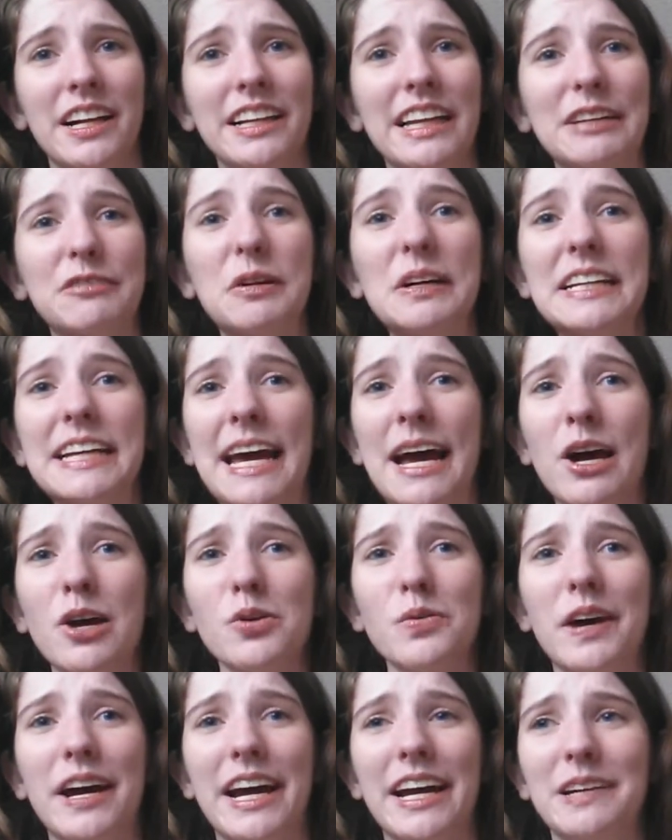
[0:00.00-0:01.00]
Like right
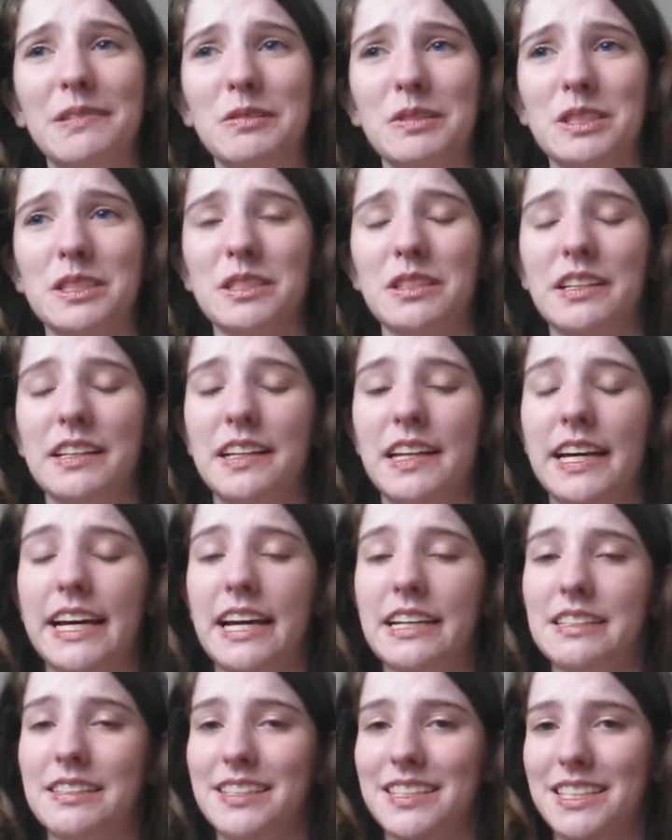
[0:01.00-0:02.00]
now, I was, like,
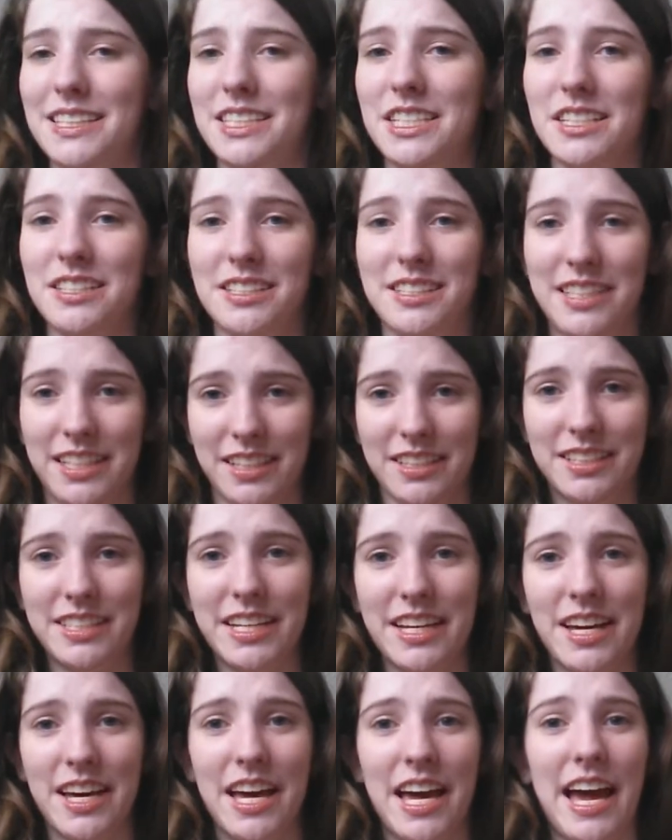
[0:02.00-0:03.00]
at just
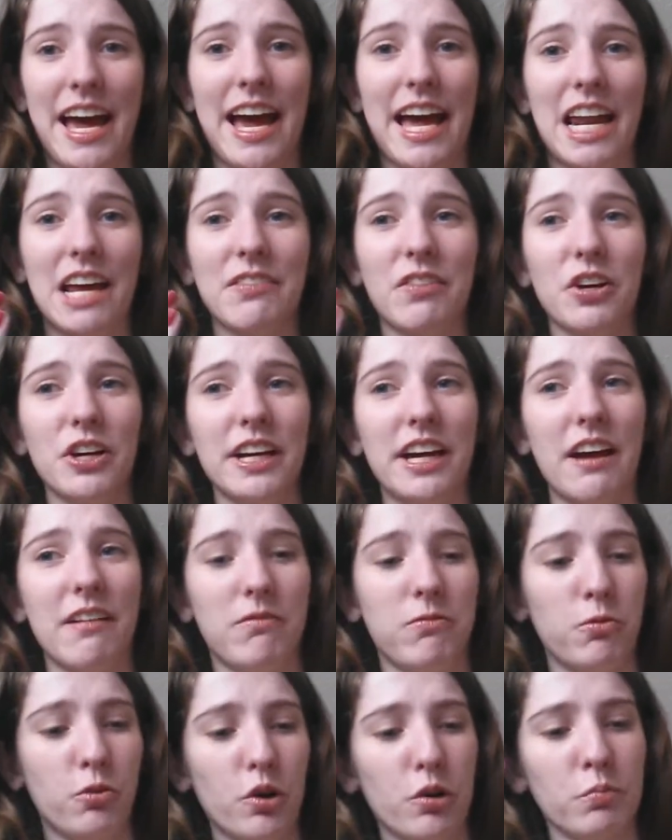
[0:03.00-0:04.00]
60, and I've already
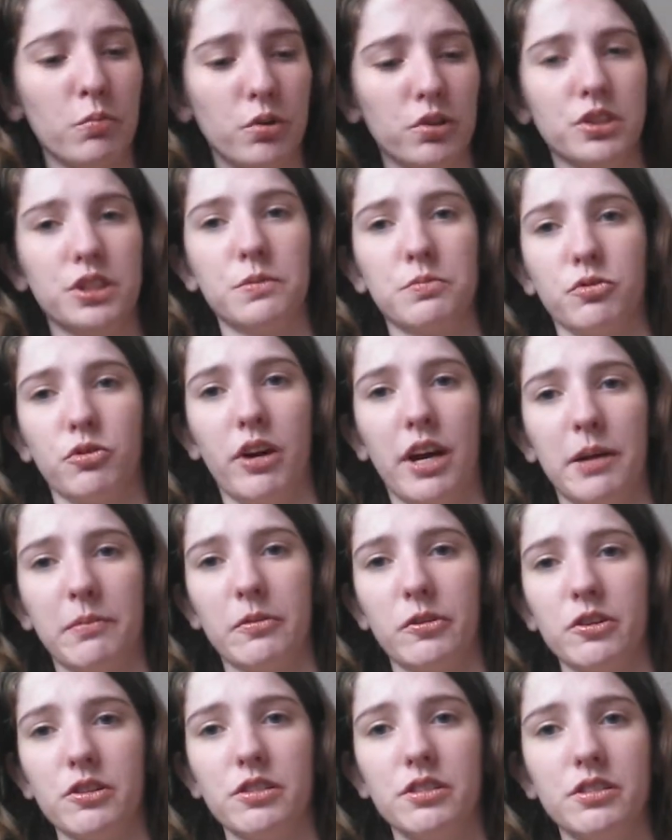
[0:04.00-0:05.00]
got 4 more
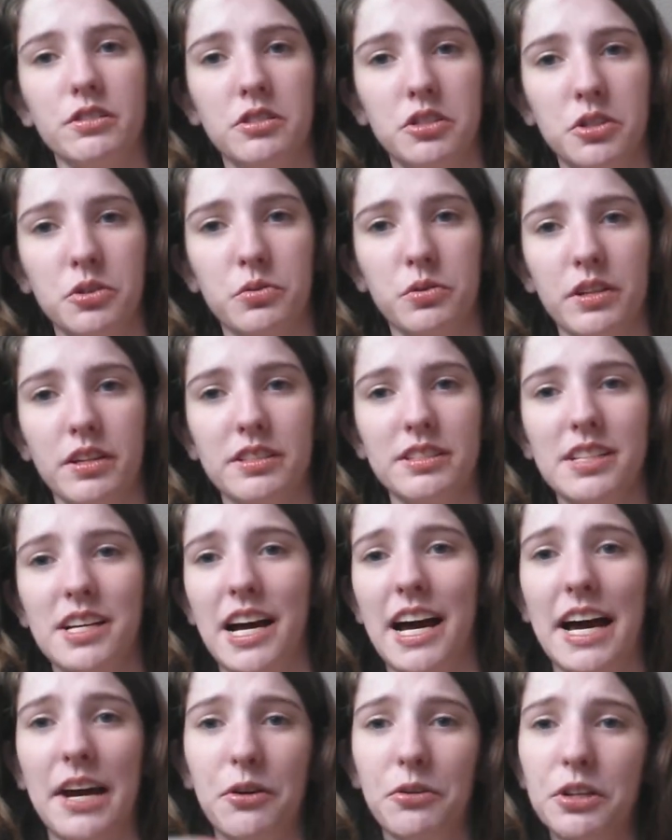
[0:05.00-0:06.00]
subscribers to this.
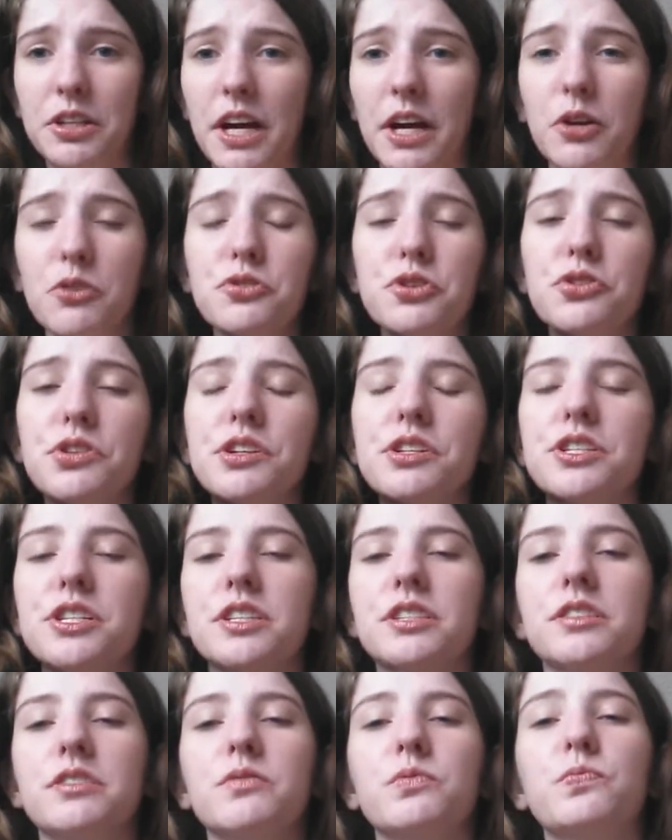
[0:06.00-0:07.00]
I don't do this
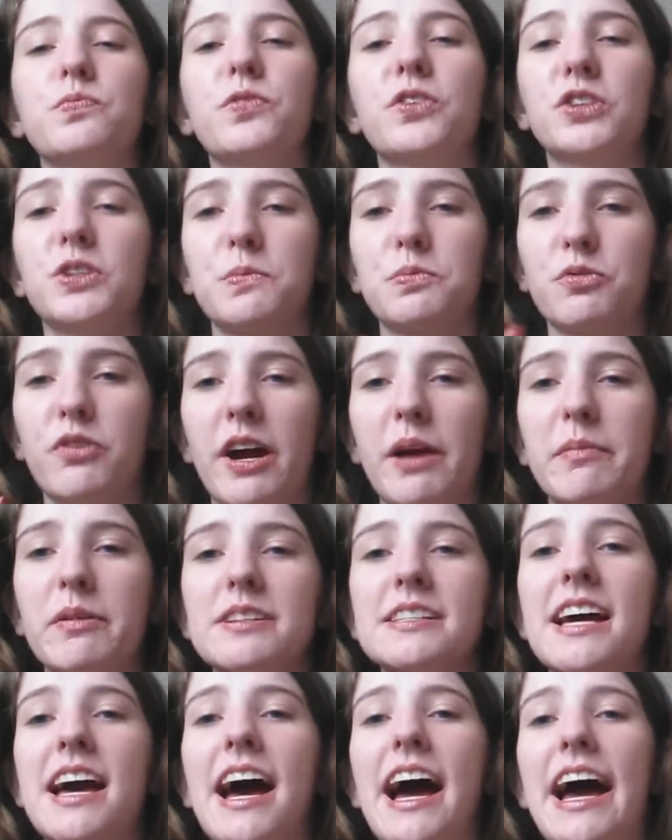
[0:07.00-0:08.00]
just for subscribers,